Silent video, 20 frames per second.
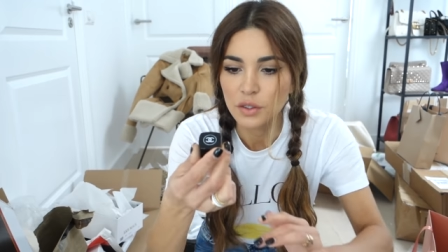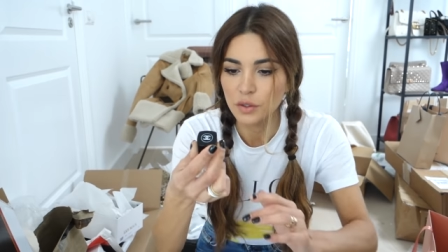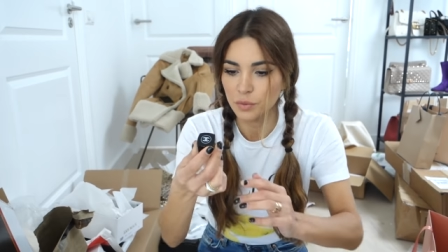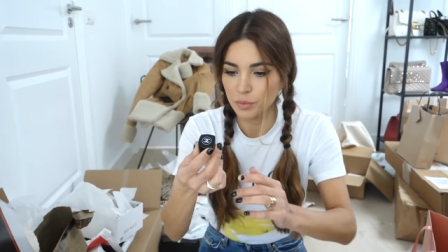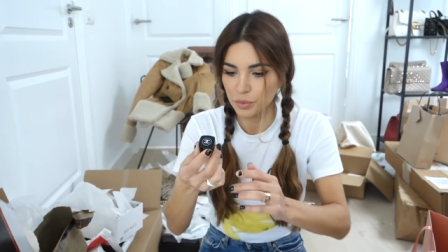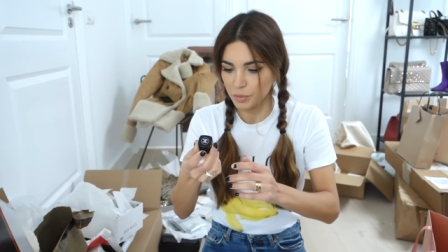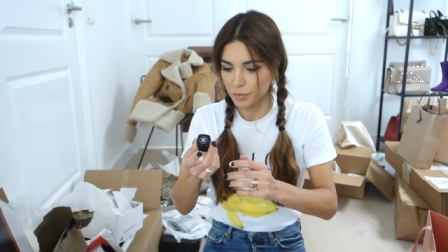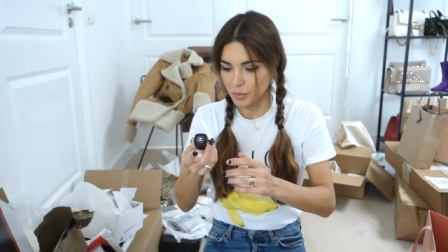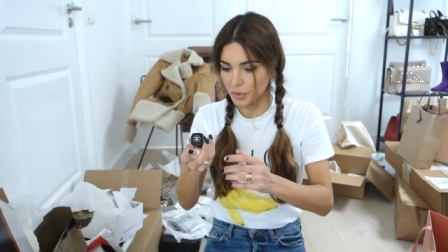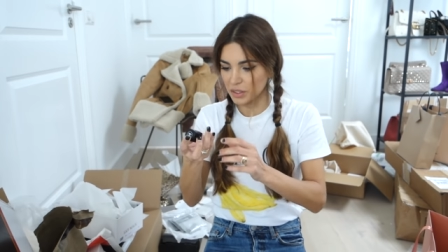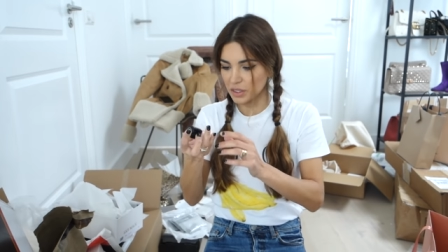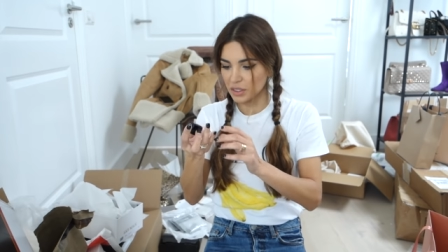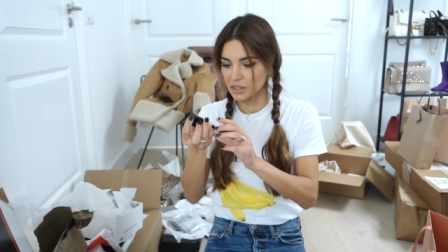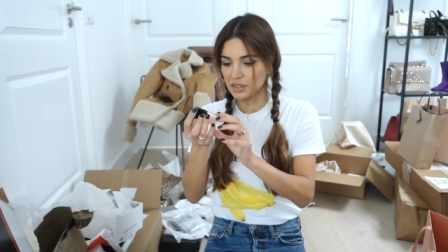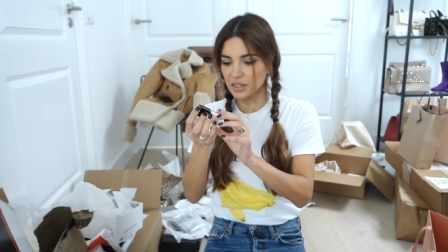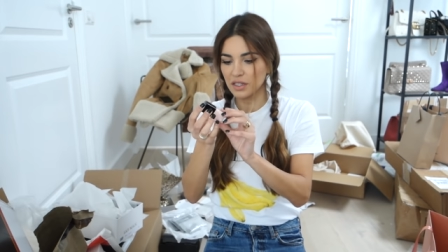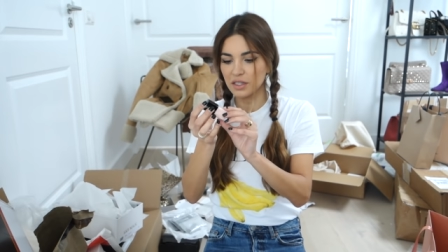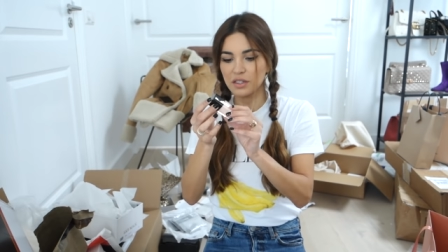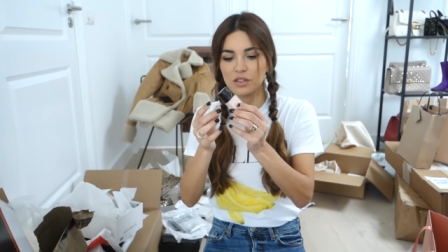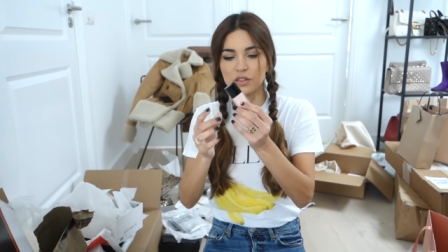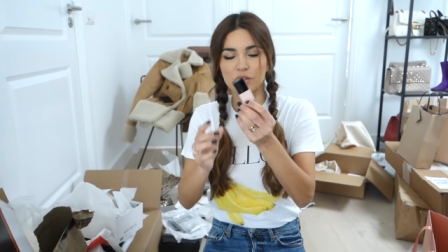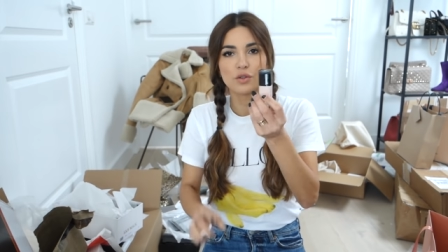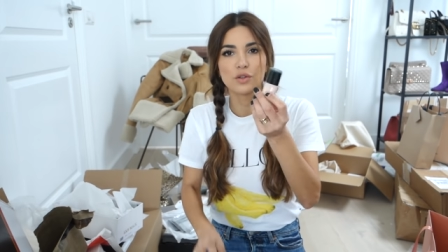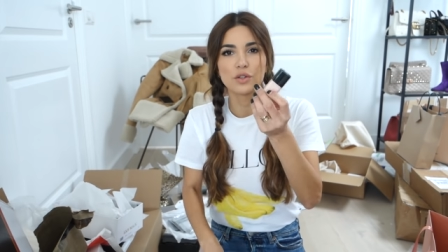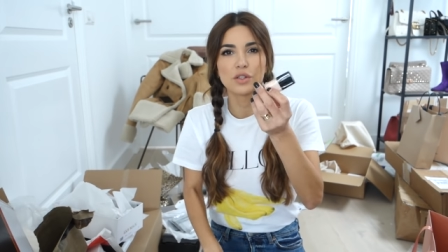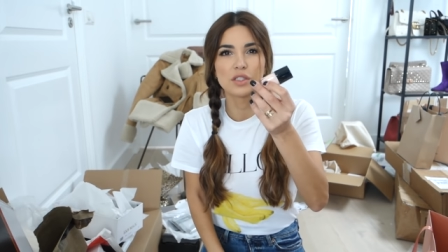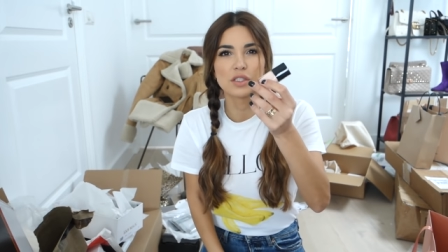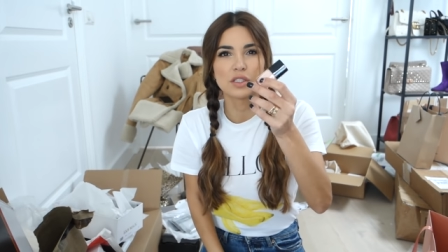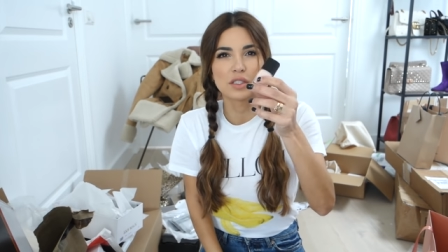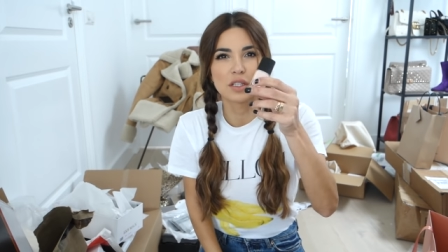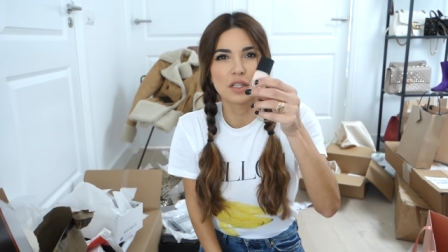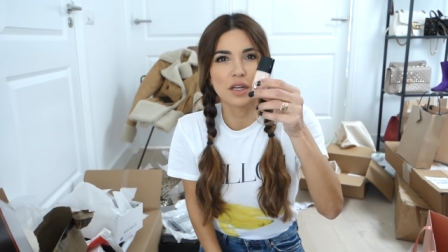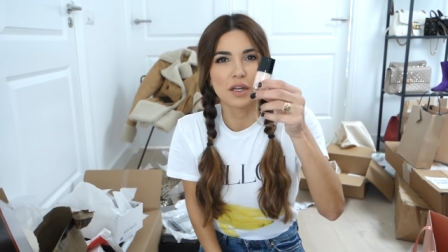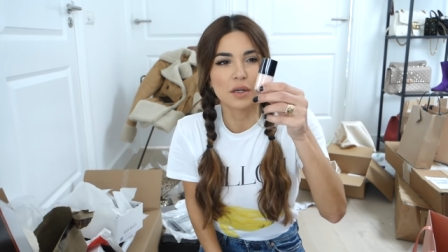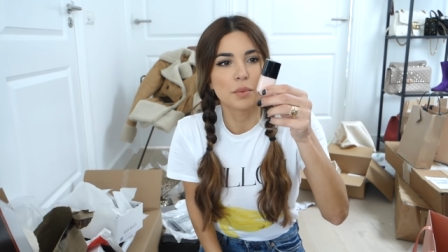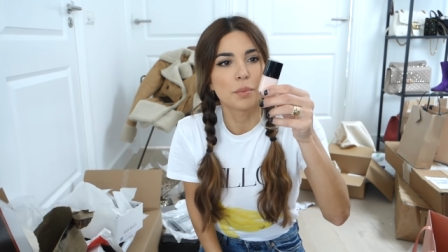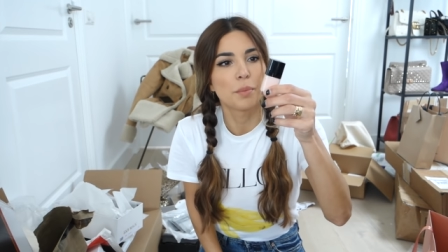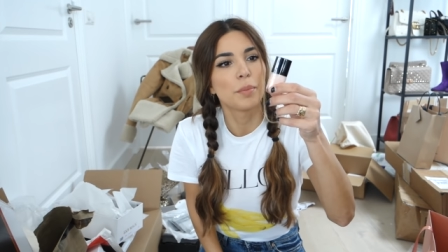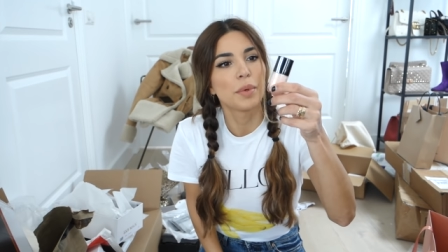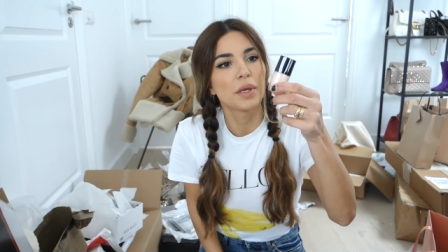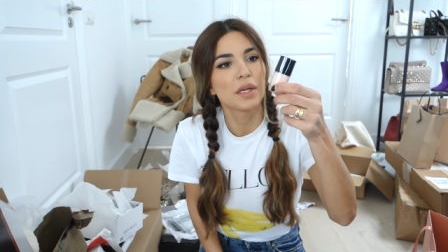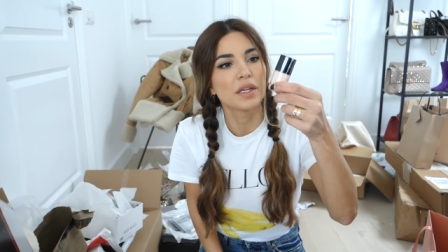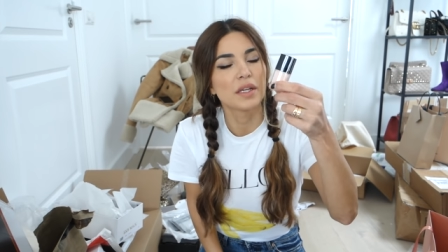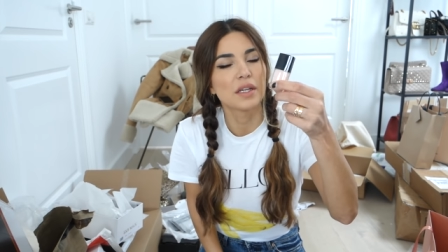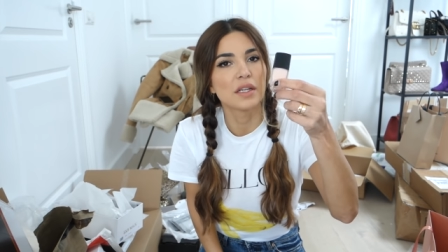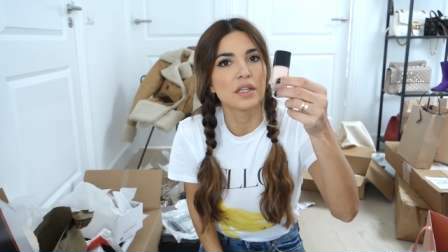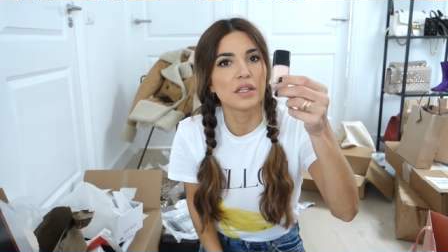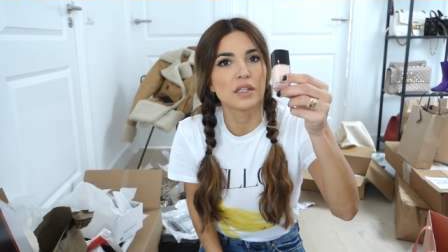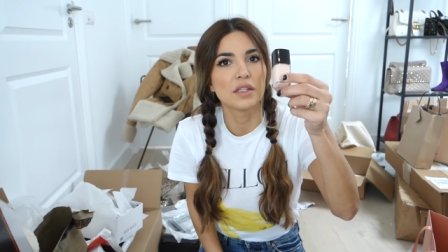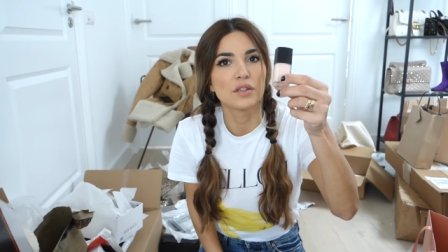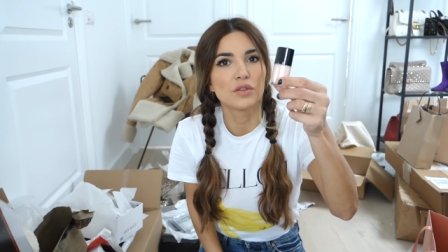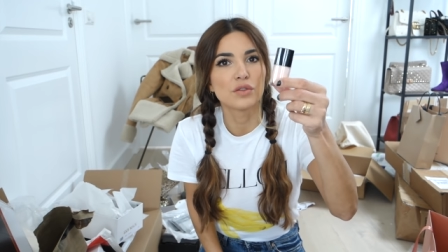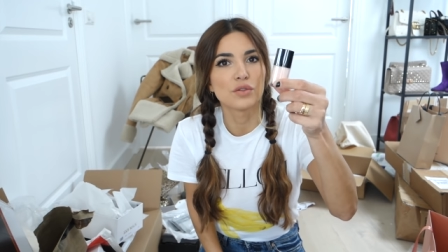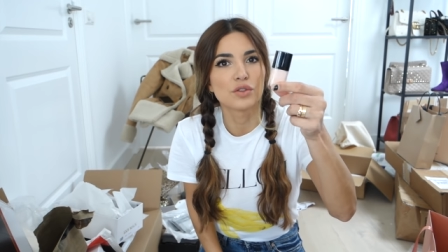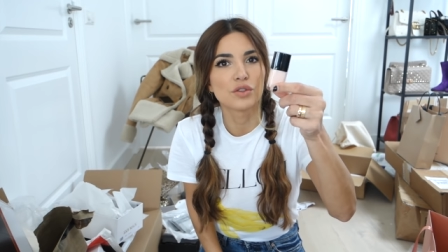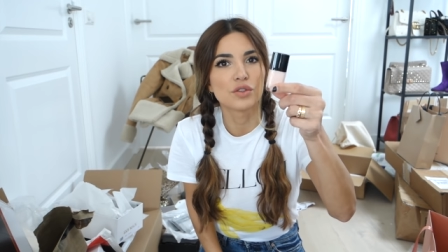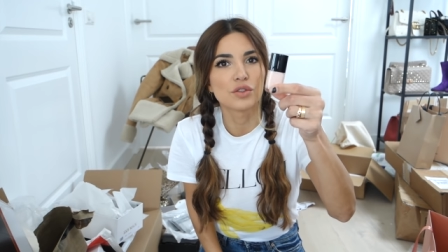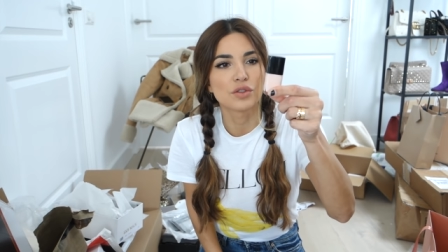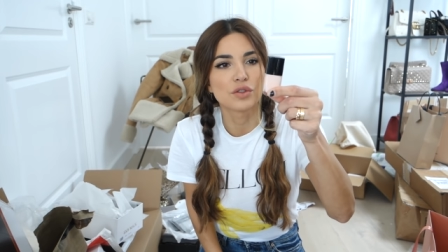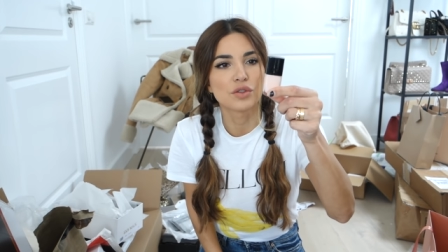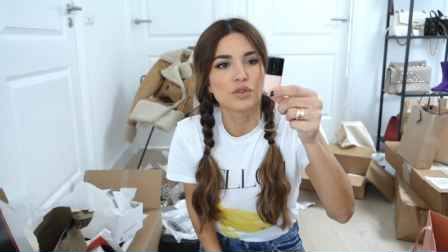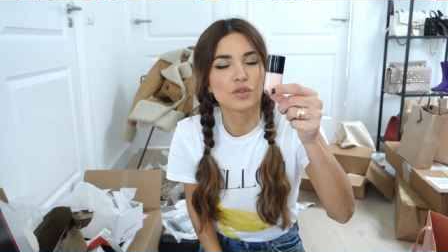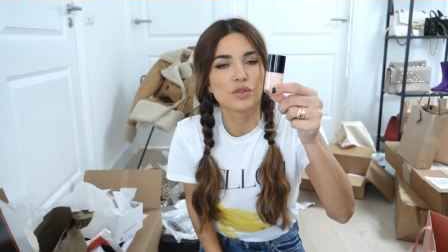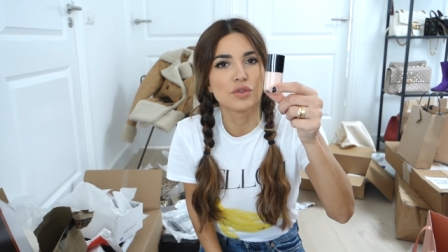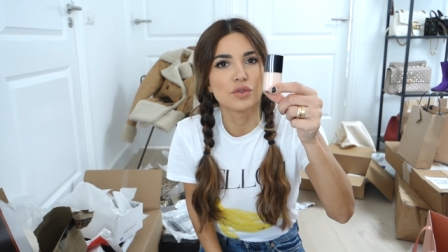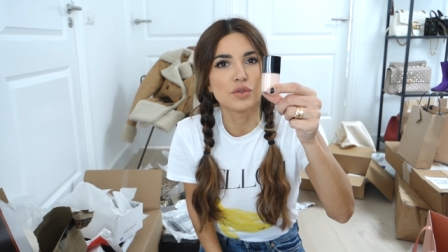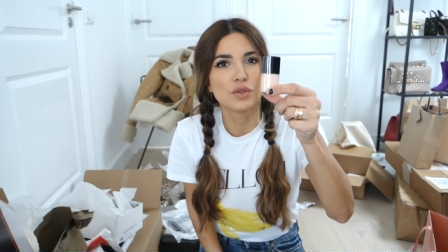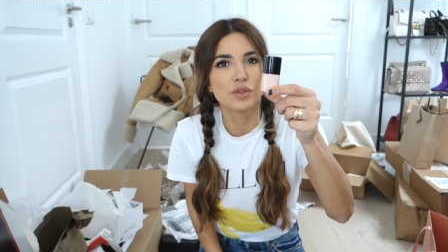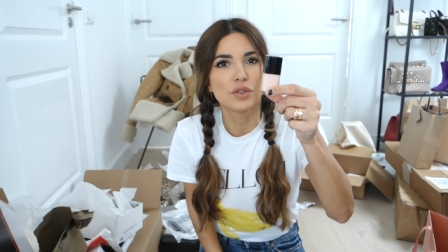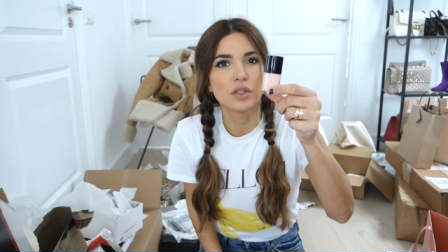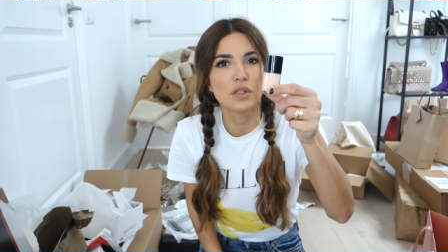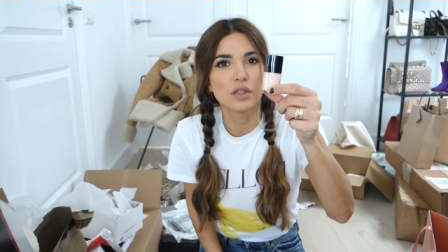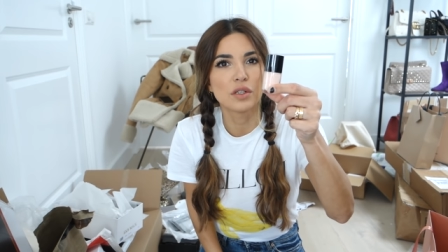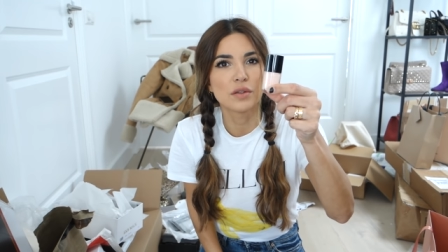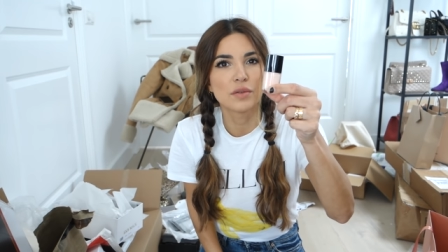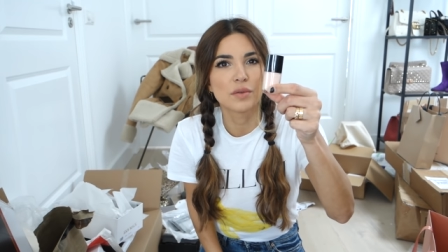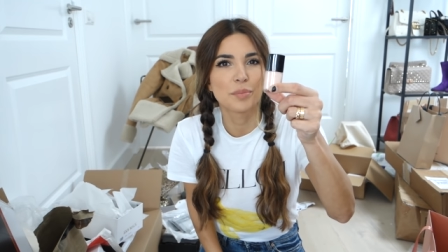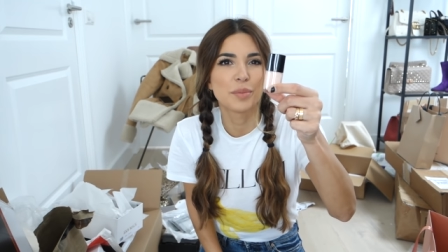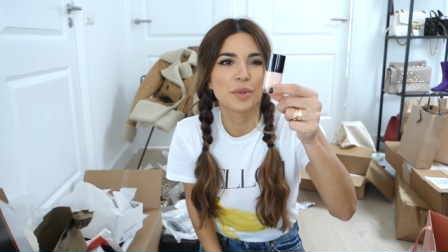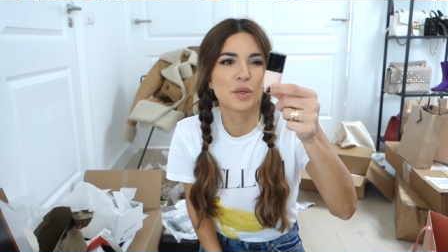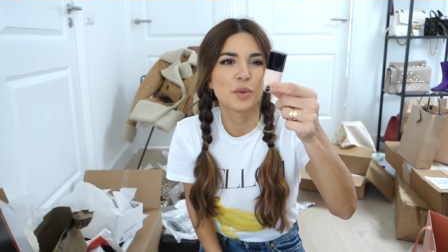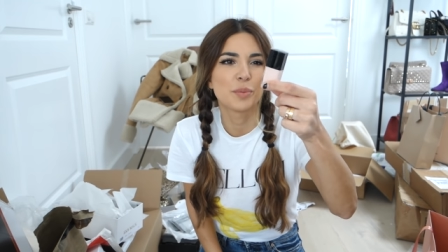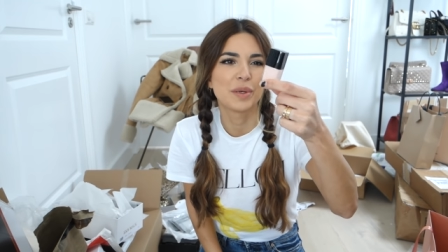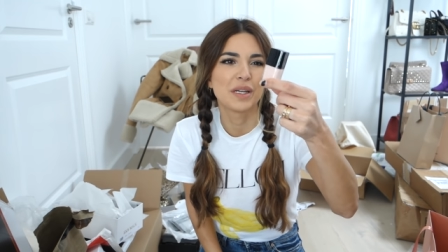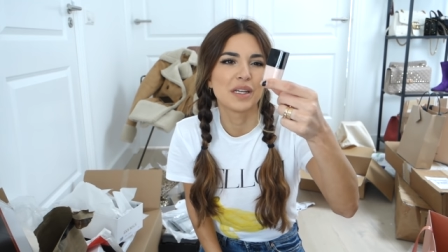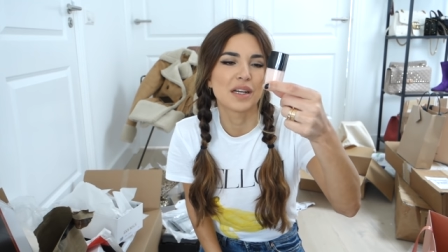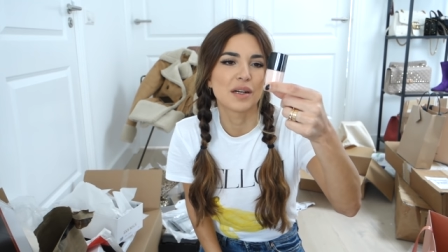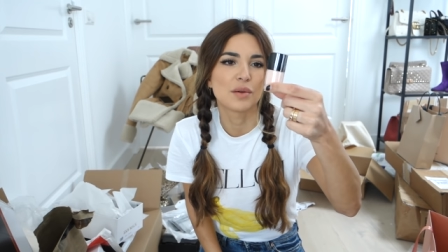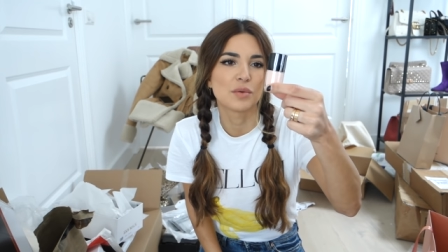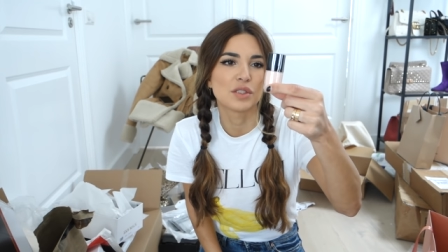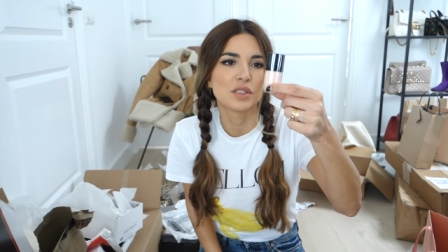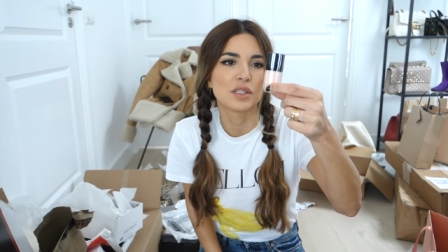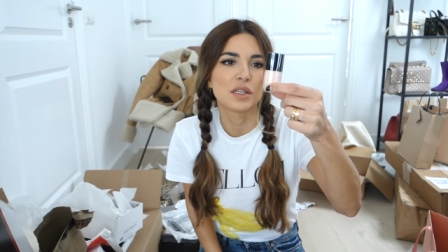Nope, but it's like a gorgeous, like pinky neutral nude. Pale pink, I would